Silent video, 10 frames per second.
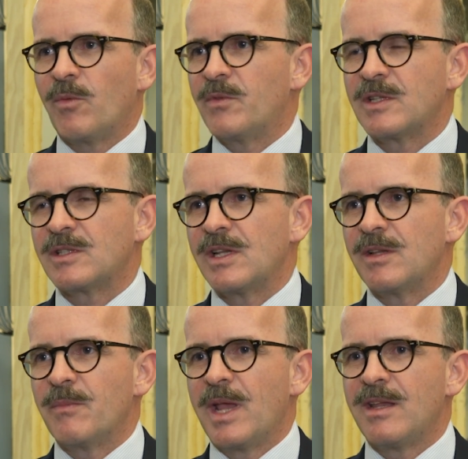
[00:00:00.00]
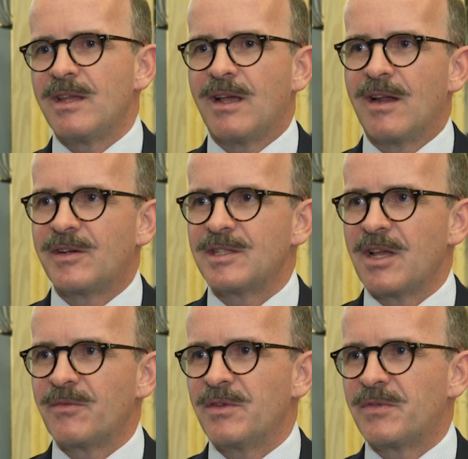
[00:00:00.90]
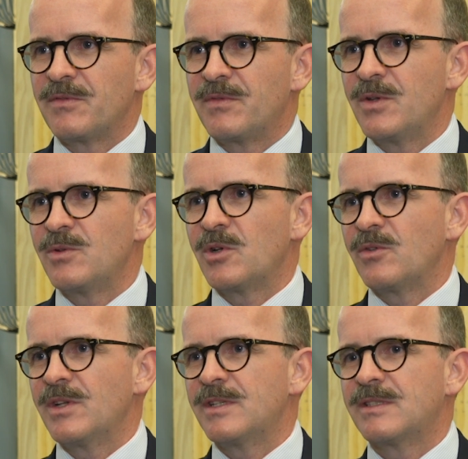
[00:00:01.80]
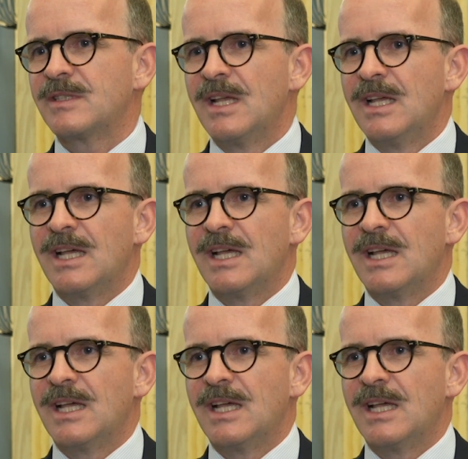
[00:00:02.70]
obviously many countries have different views on this,